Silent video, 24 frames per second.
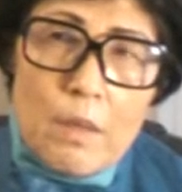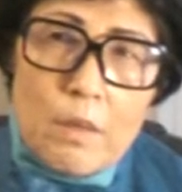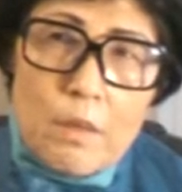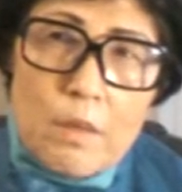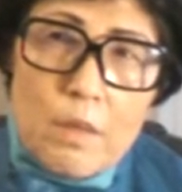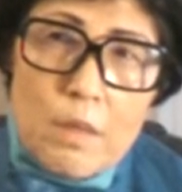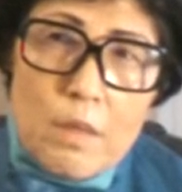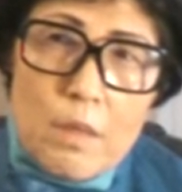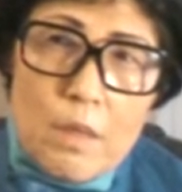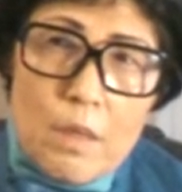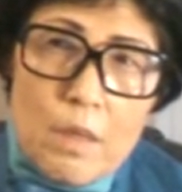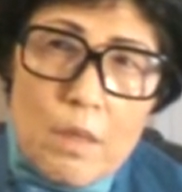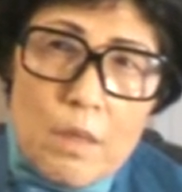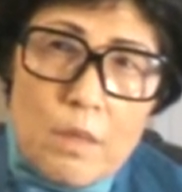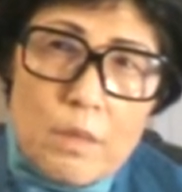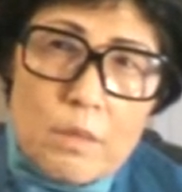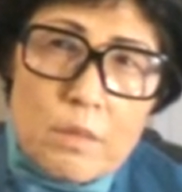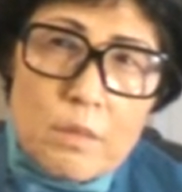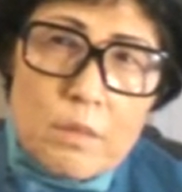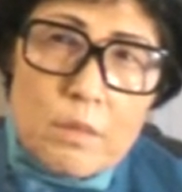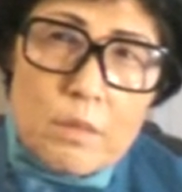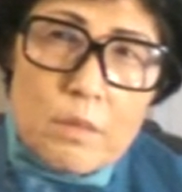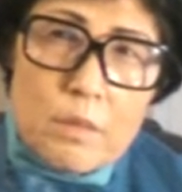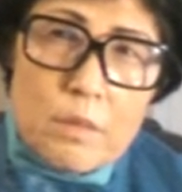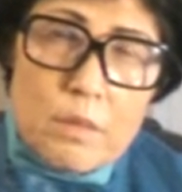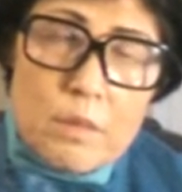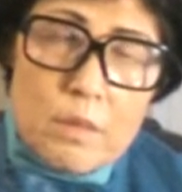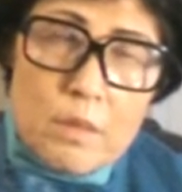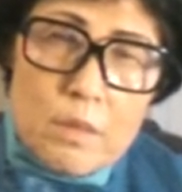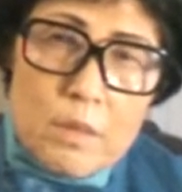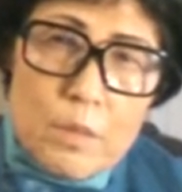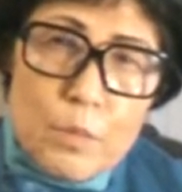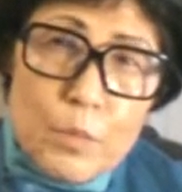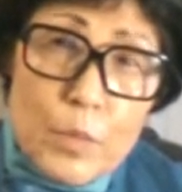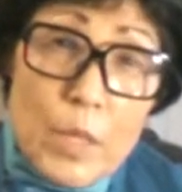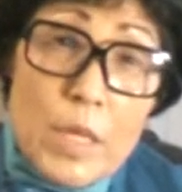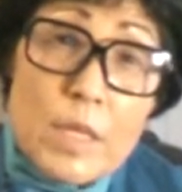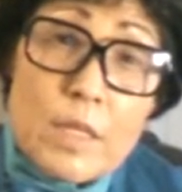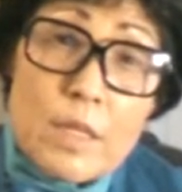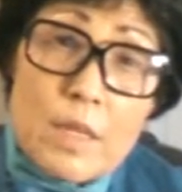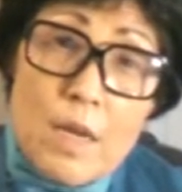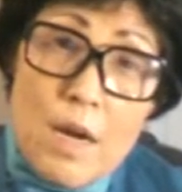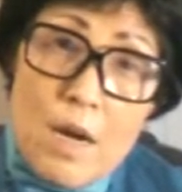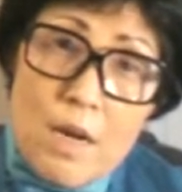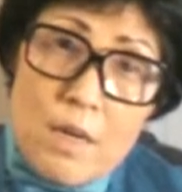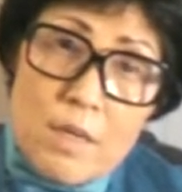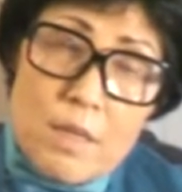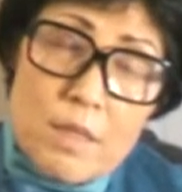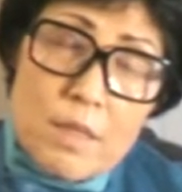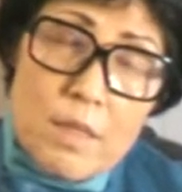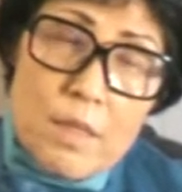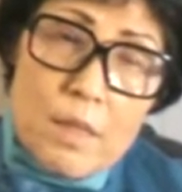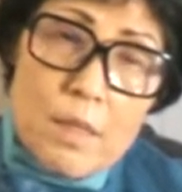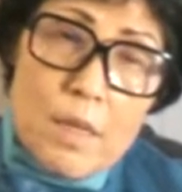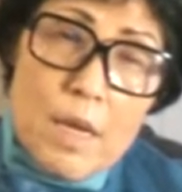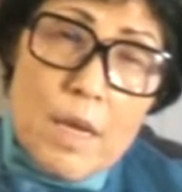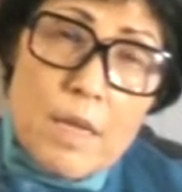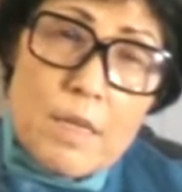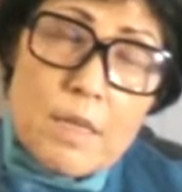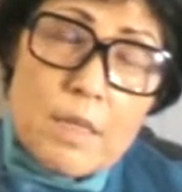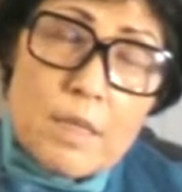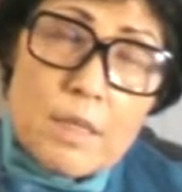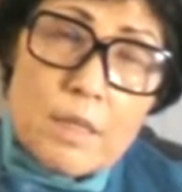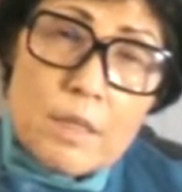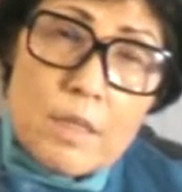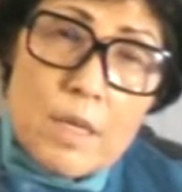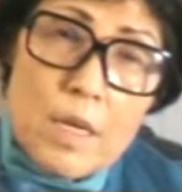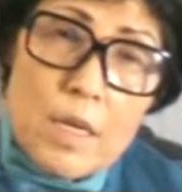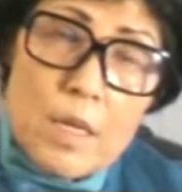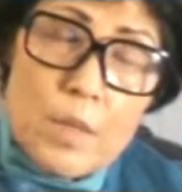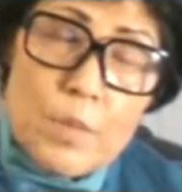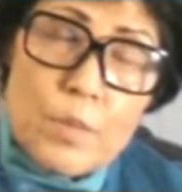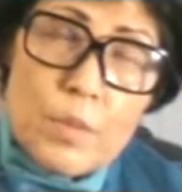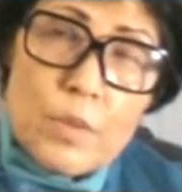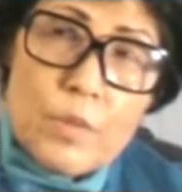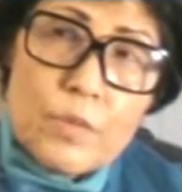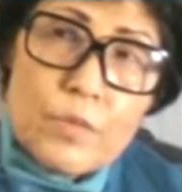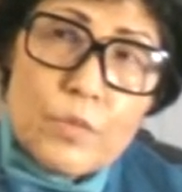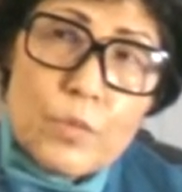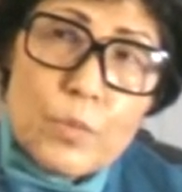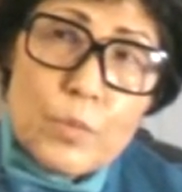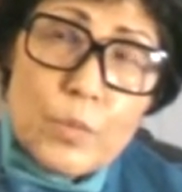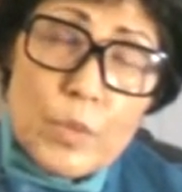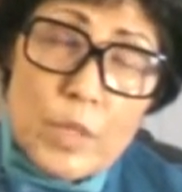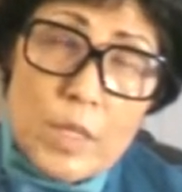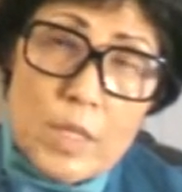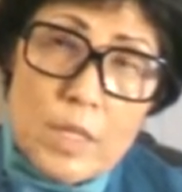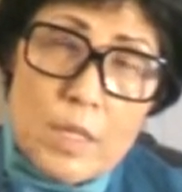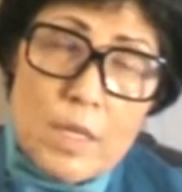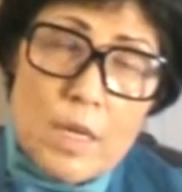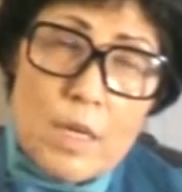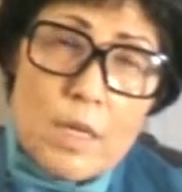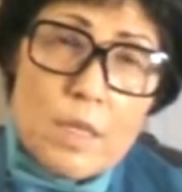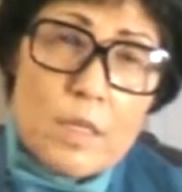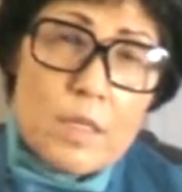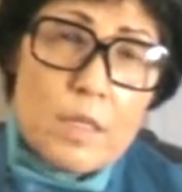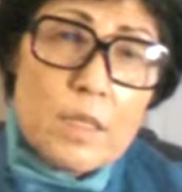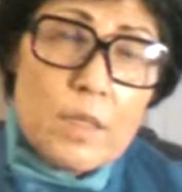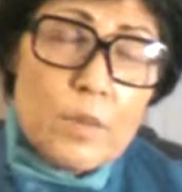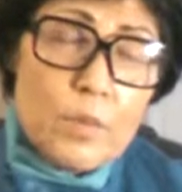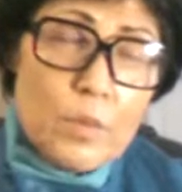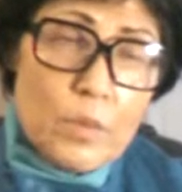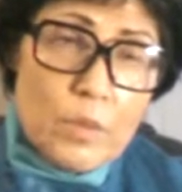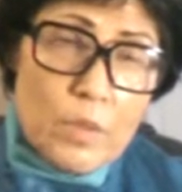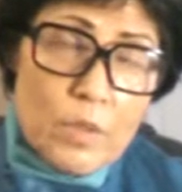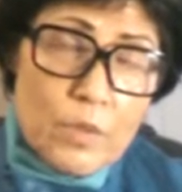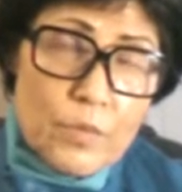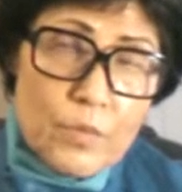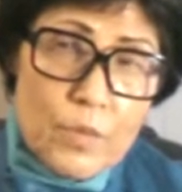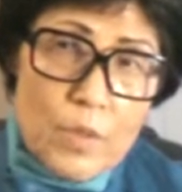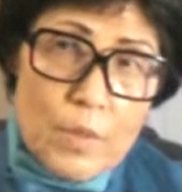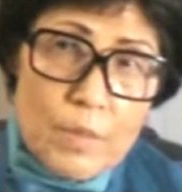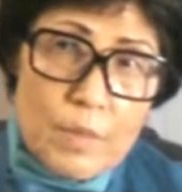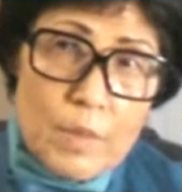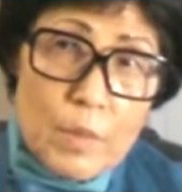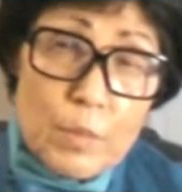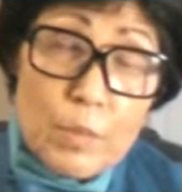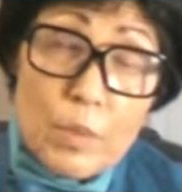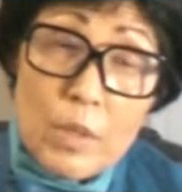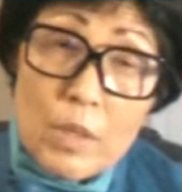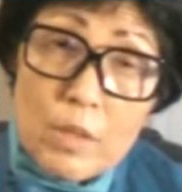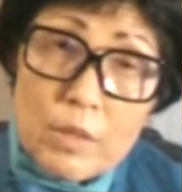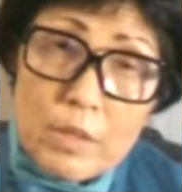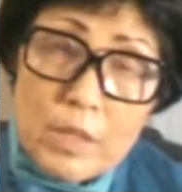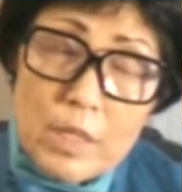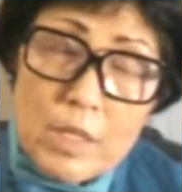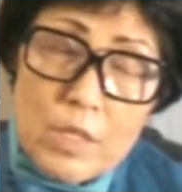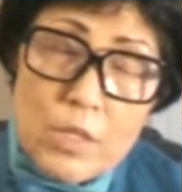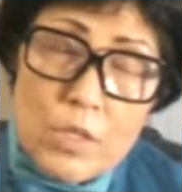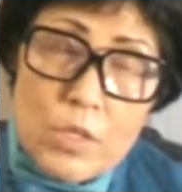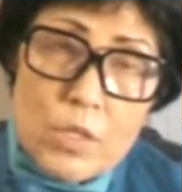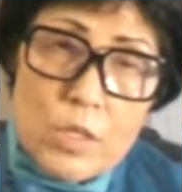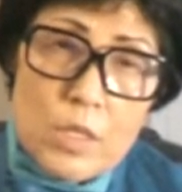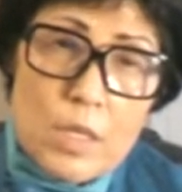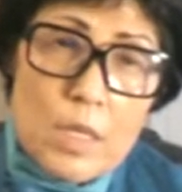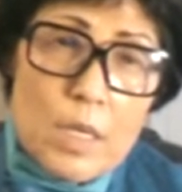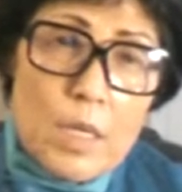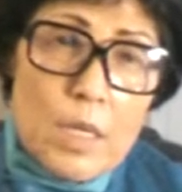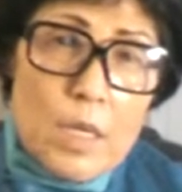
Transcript: the bradycardia, any type of bradycardia from the blockage,